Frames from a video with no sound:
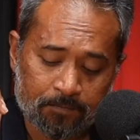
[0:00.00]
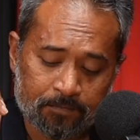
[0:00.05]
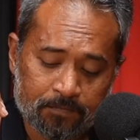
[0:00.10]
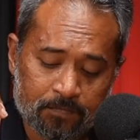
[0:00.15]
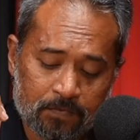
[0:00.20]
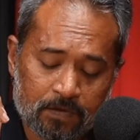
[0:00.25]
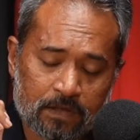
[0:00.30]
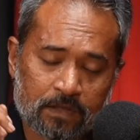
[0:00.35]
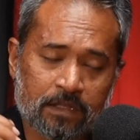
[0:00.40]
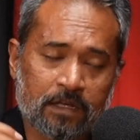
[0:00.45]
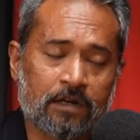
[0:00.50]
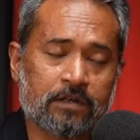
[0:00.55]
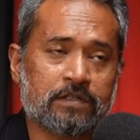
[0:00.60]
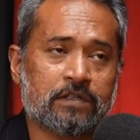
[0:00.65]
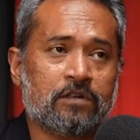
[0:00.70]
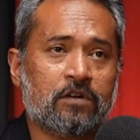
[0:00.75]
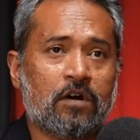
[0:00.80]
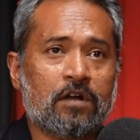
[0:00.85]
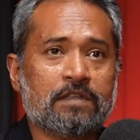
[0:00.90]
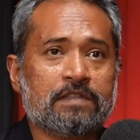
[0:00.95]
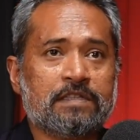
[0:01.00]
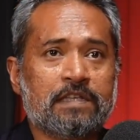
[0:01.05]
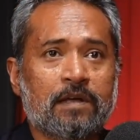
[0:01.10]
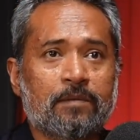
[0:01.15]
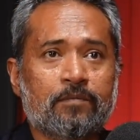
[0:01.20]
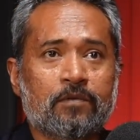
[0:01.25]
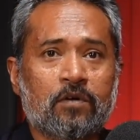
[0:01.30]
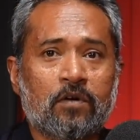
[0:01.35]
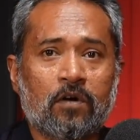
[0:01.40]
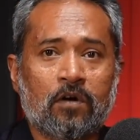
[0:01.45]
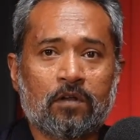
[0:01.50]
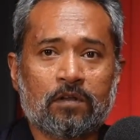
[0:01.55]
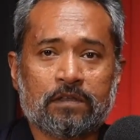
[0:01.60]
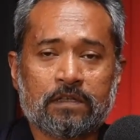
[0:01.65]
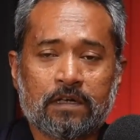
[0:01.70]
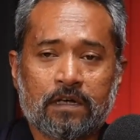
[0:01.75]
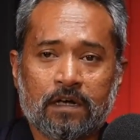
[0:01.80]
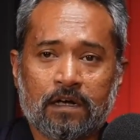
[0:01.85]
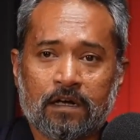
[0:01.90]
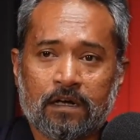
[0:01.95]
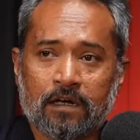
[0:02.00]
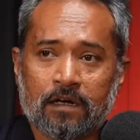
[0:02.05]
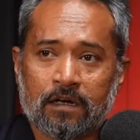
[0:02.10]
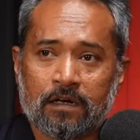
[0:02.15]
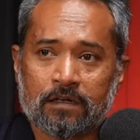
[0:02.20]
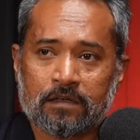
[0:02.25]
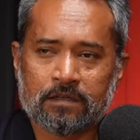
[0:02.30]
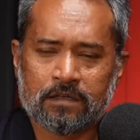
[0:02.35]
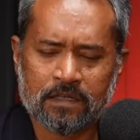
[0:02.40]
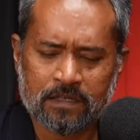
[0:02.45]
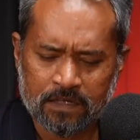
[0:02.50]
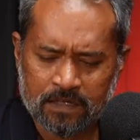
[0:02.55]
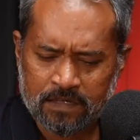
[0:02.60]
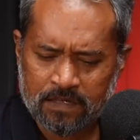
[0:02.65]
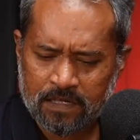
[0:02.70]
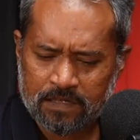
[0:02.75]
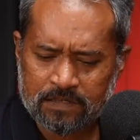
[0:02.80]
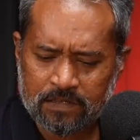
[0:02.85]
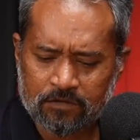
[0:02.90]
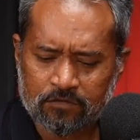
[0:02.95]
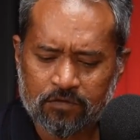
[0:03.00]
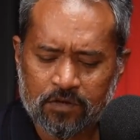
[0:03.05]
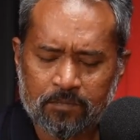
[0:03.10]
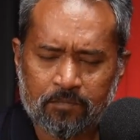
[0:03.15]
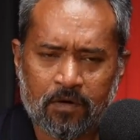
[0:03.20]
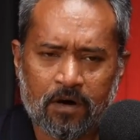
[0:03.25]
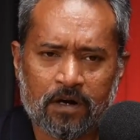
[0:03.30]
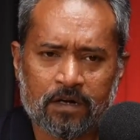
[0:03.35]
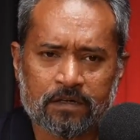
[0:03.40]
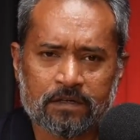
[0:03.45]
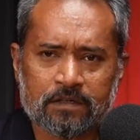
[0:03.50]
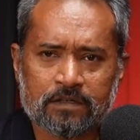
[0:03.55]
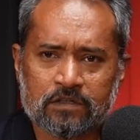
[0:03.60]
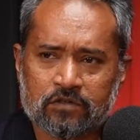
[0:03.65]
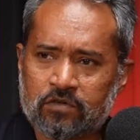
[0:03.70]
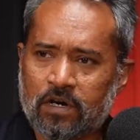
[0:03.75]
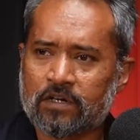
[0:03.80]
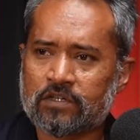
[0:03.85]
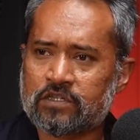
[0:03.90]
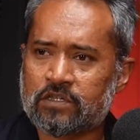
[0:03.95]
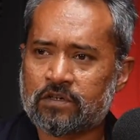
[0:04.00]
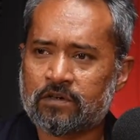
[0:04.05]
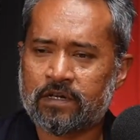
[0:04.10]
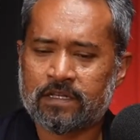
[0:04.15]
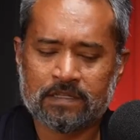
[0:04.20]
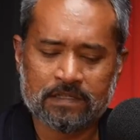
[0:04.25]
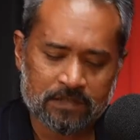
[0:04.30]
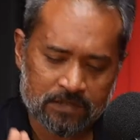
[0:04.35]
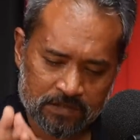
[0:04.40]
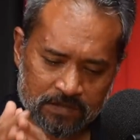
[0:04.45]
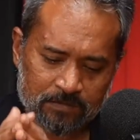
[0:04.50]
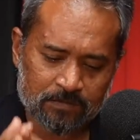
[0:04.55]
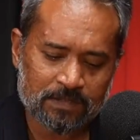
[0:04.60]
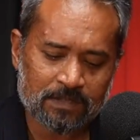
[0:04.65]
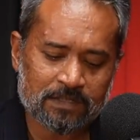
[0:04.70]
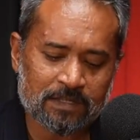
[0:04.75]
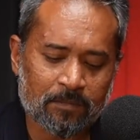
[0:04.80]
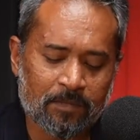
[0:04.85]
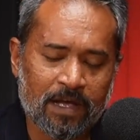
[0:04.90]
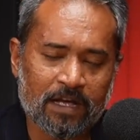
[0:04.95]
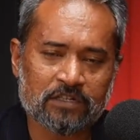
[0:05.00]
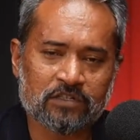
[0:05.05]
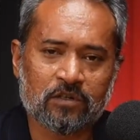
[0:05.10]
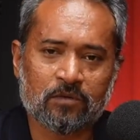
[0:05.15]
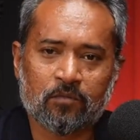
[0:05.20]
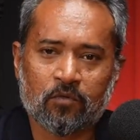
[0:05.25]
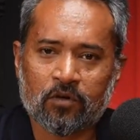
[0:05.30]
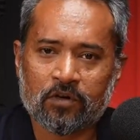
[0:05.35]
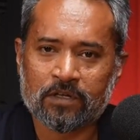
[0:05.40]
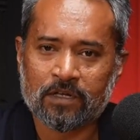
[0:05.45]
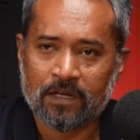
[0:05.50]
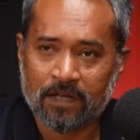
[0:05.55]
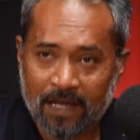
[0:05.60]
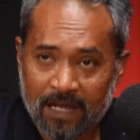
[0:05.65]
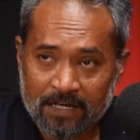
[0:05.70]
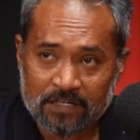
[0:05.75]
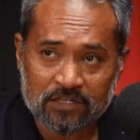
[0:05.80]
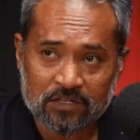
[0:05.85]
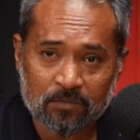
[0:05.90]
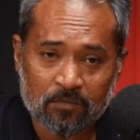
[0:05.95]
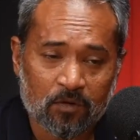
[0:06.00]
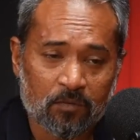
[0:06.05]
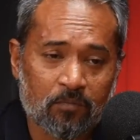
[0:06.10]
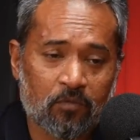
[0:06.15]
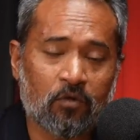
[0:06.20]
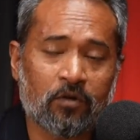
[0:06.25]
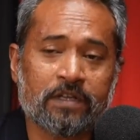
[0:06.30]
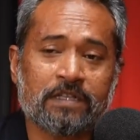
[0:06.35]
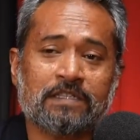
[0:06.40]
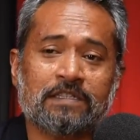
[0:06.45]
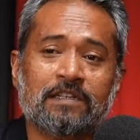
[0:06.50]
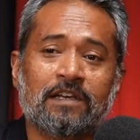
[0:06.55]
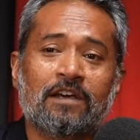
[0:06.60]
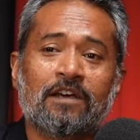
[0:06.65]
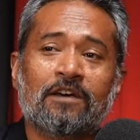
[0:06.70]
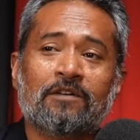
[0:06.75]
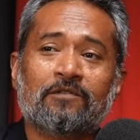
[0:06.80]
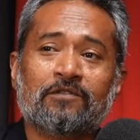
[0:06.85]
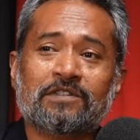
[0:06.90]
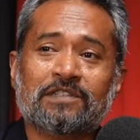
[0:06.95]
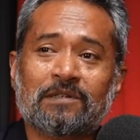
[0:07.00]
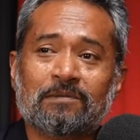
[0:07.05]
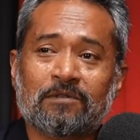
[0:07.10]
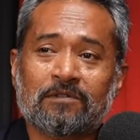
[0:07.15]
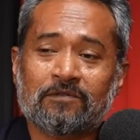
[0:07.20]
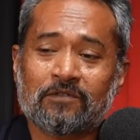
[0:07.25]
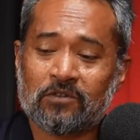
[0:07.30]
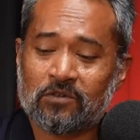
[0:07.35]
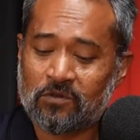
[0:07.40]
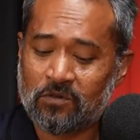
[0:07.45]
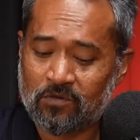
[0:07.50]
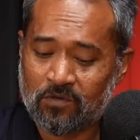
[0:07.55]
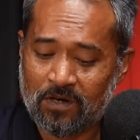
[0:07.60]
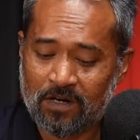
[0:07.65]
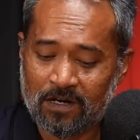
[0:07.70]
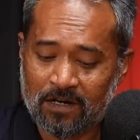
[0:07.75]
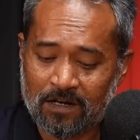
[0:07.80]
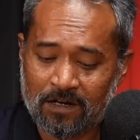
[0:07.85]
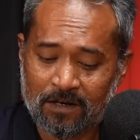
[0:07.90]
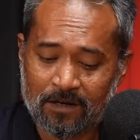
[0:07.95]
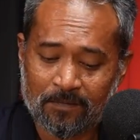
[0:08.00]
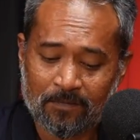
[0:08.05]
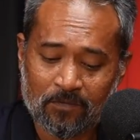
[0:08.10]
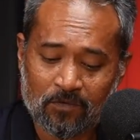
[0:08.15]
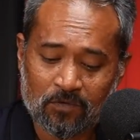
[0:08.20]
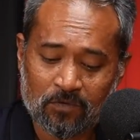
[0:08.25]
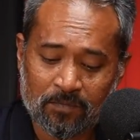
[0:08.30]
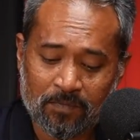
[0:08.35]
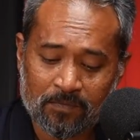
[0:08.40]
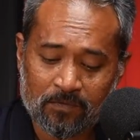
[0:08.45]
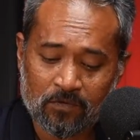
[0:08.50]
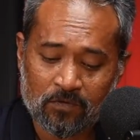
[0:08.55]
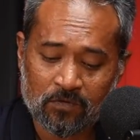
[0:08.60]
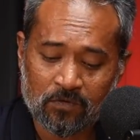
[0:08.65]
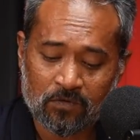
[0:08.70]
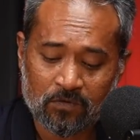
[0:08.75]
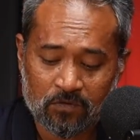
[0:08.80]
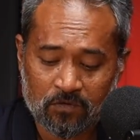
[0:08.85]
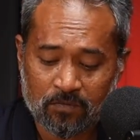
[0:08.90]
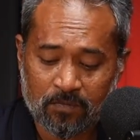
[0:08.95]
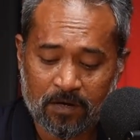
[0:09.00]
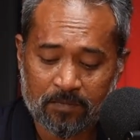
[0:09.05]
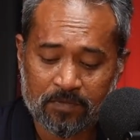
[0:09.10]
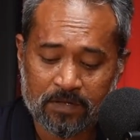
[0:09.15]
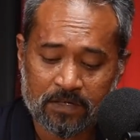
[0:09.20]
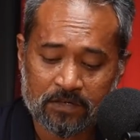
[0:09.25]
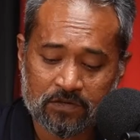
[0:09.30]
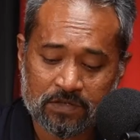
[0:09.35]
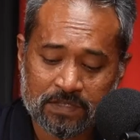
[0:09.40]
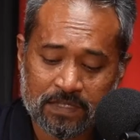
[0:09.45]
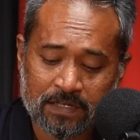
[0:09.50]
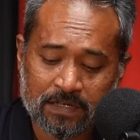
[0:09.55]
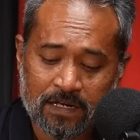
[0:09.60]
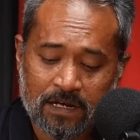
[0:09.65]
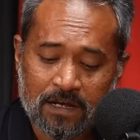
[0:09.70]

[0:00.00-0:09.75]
There's a concept called it's a three-part structure, right? This is just some actionable points for some of you who might be interested.